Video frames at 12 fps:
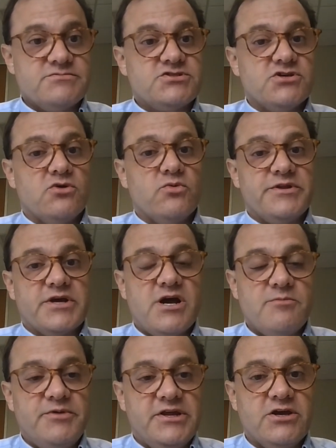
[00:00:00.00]
So when a
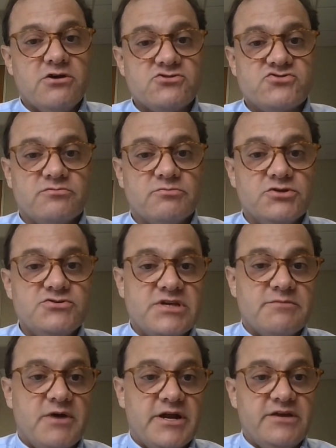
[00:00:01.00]
company goes from
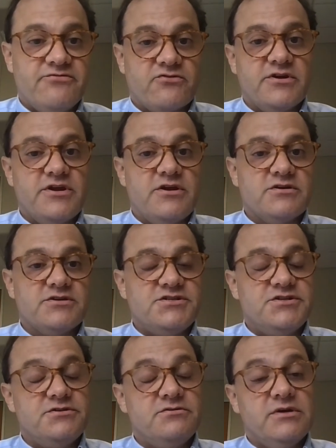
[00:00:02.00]
losing money for a year or
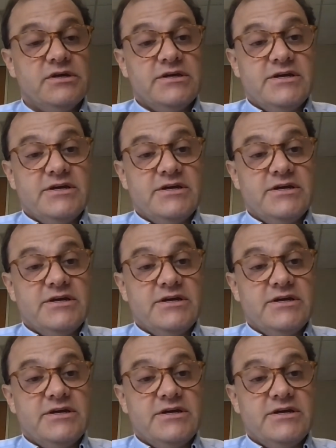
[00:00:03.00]
two